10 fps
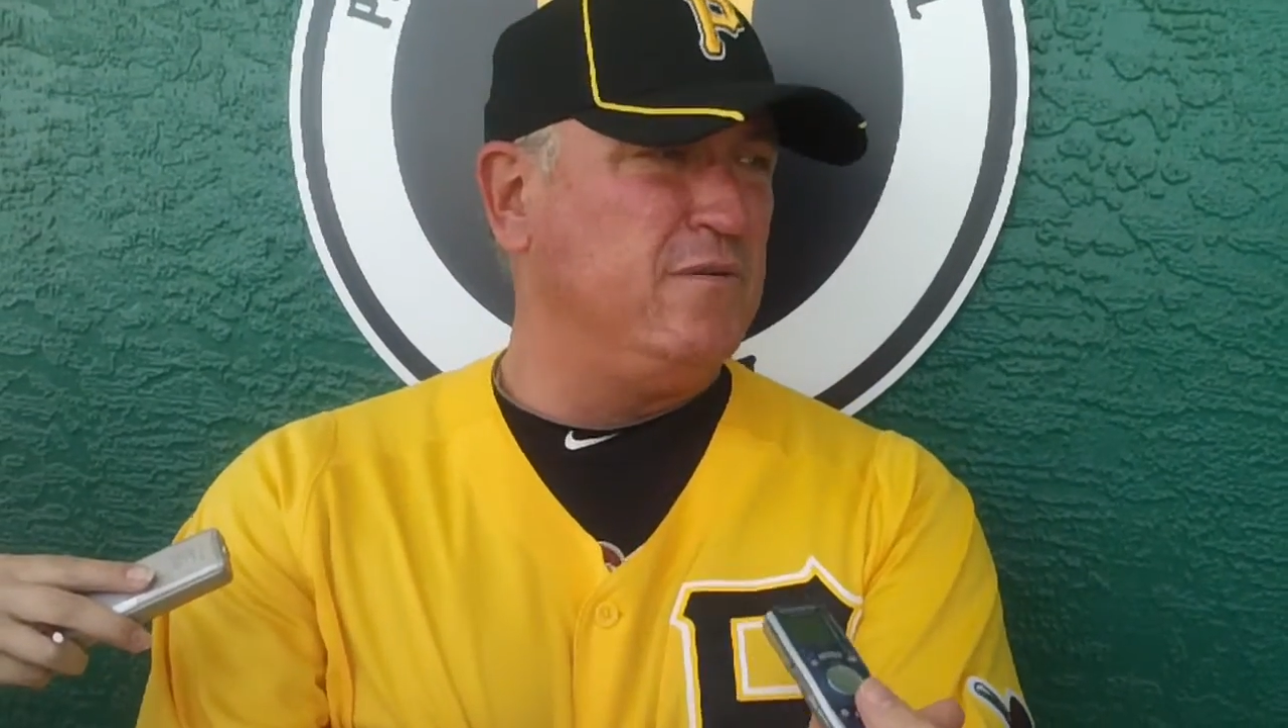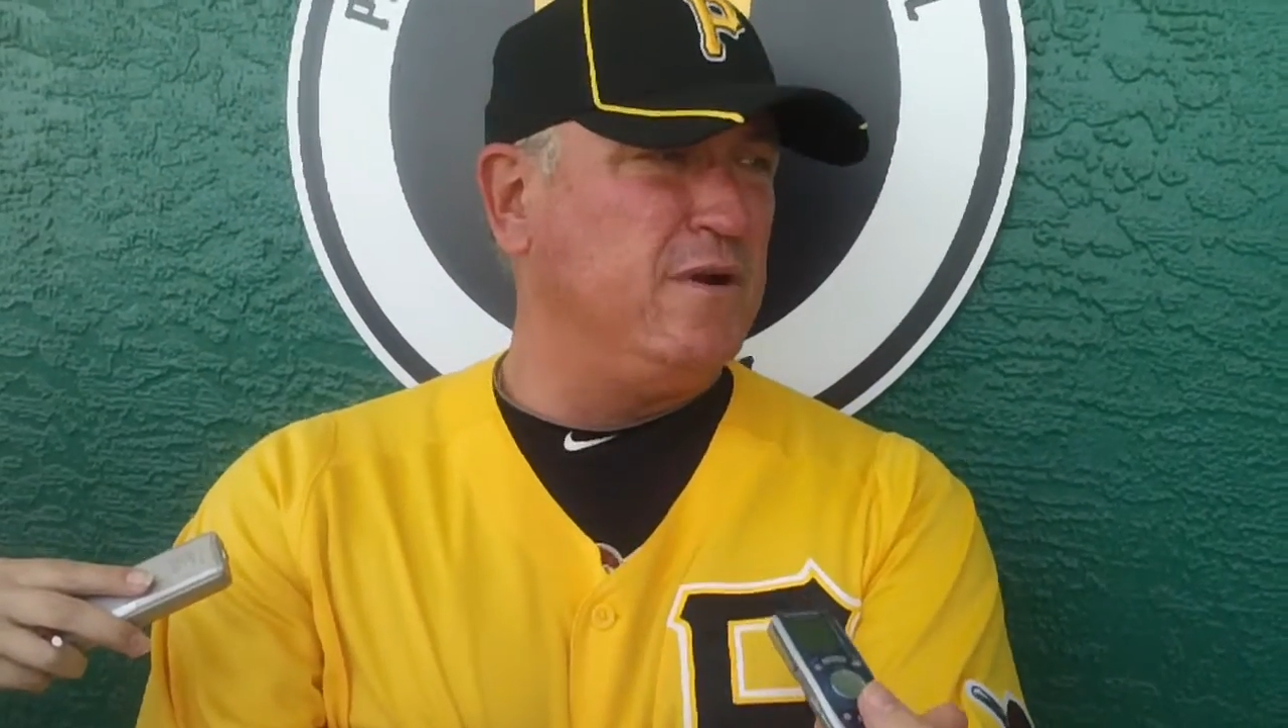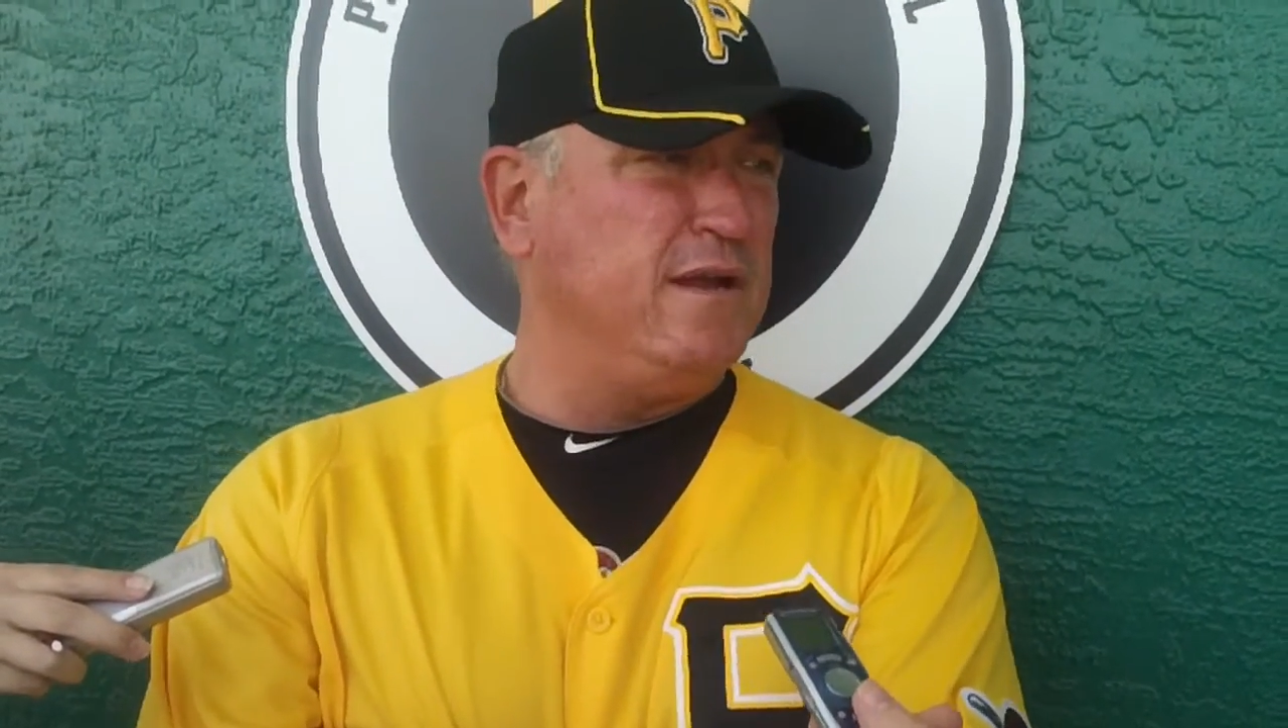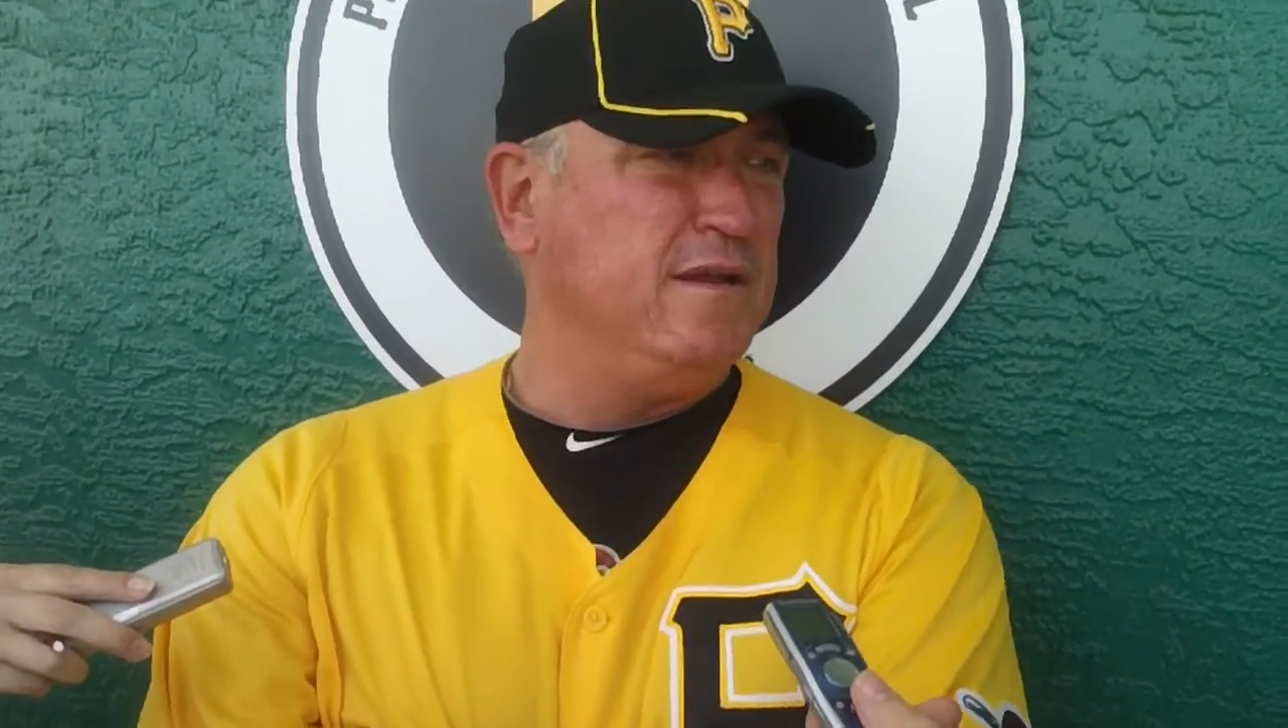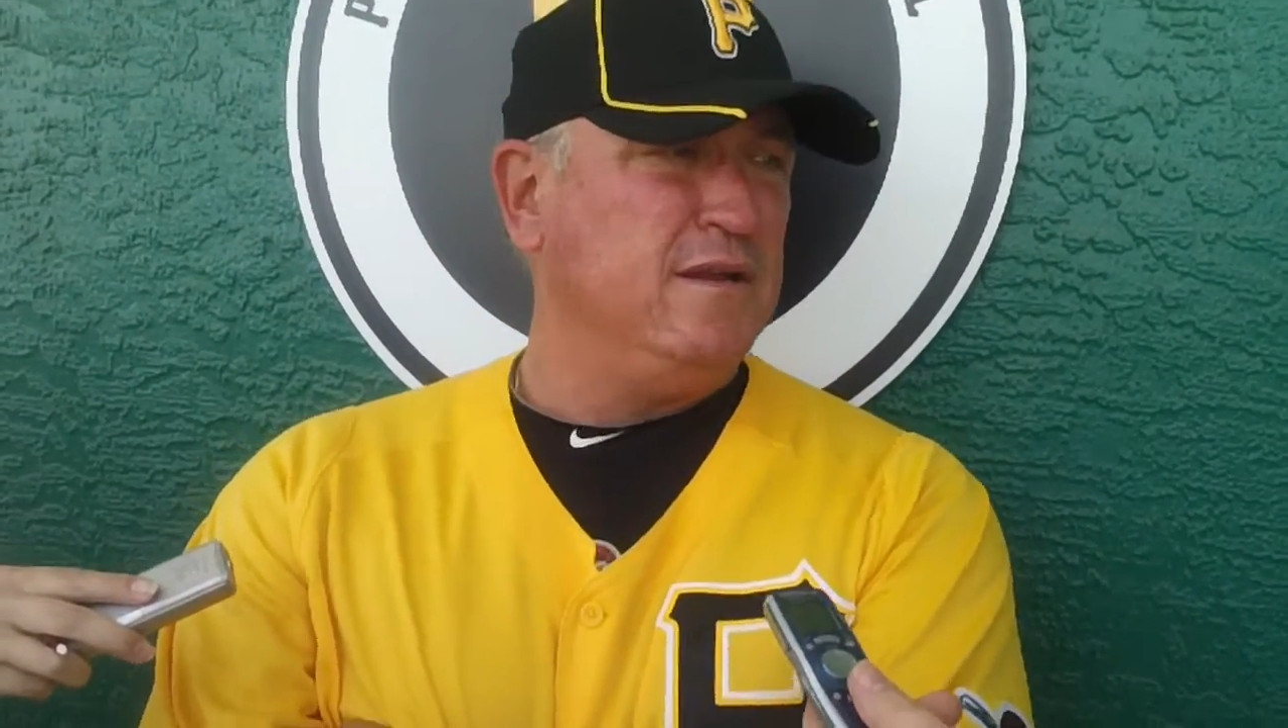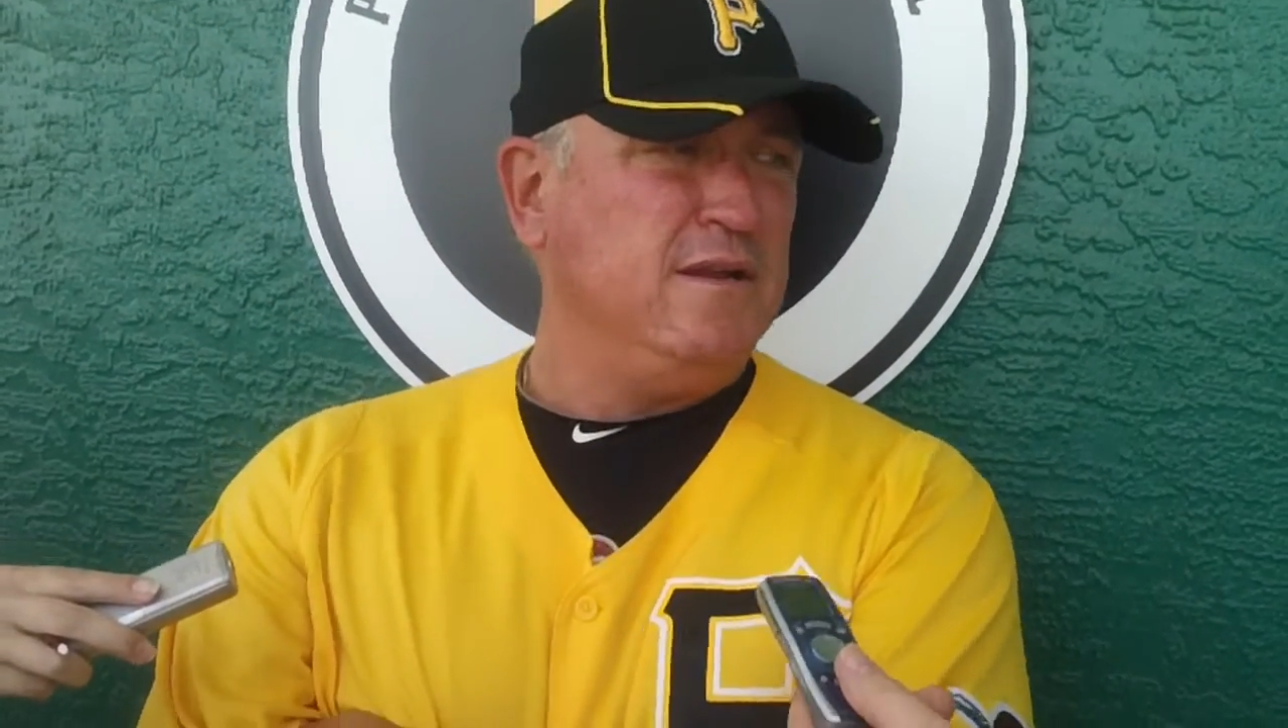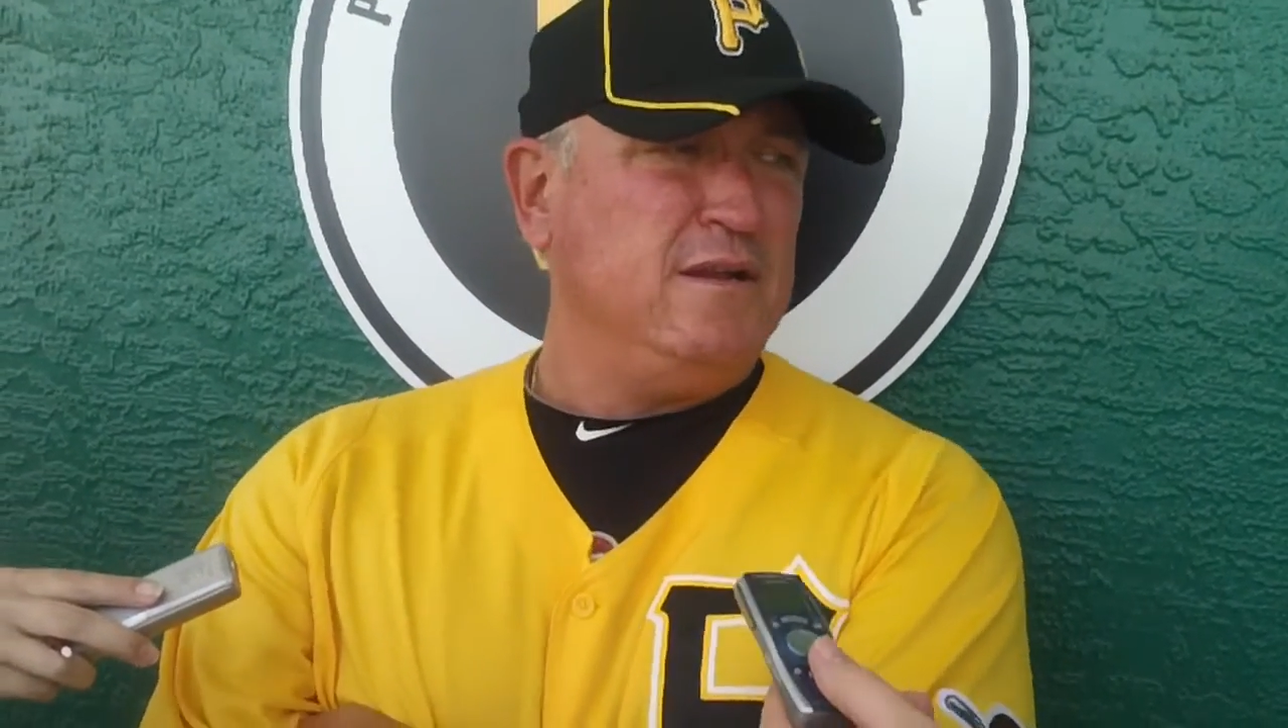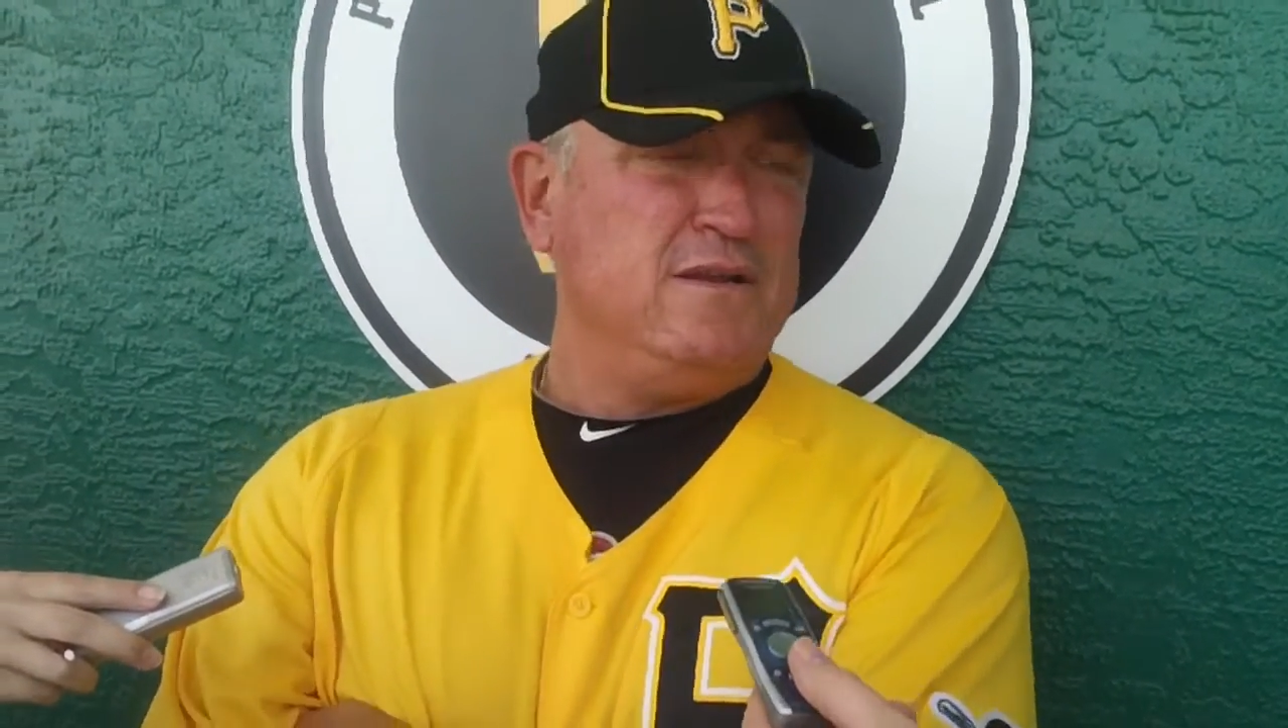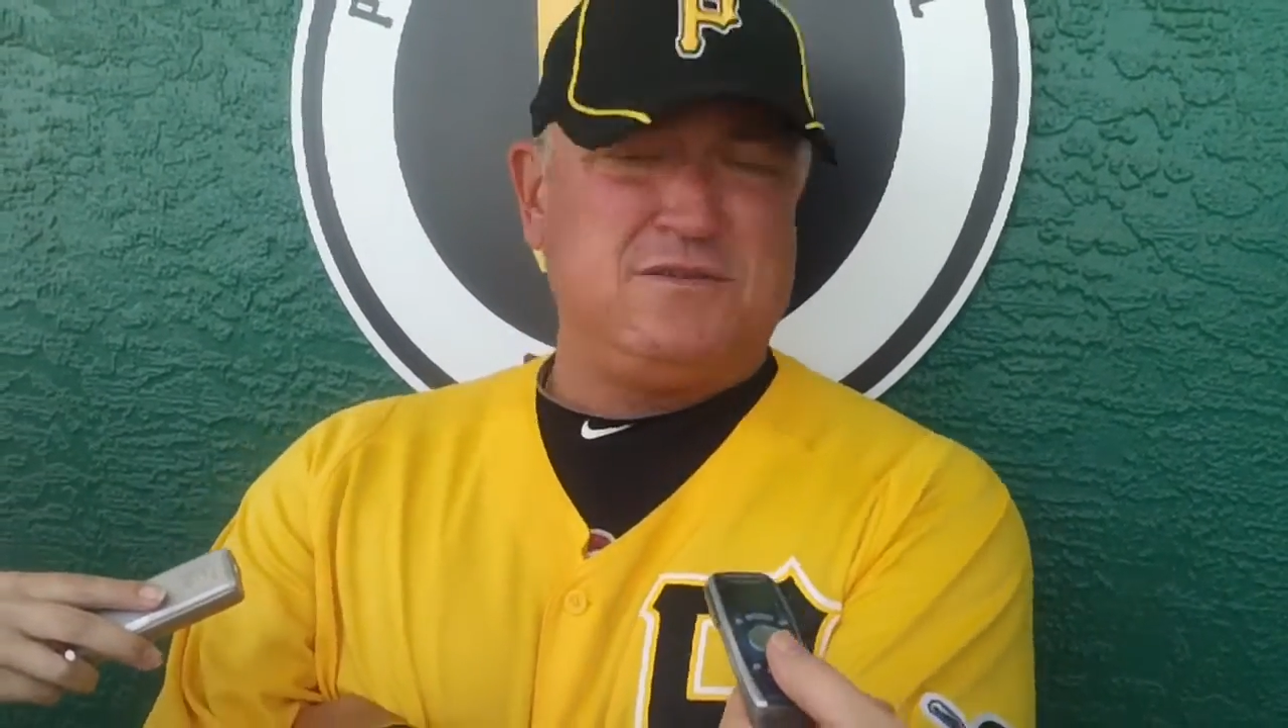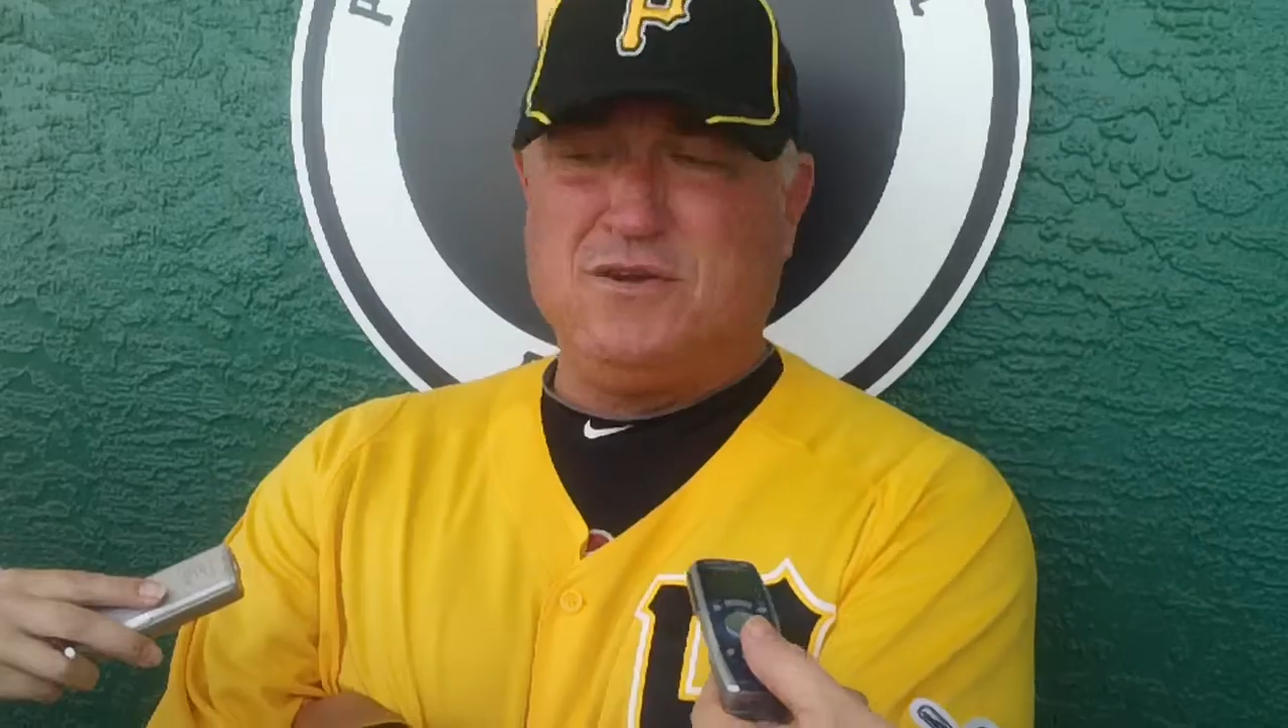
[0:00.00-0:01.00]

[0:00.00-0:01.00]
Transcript: Yeah.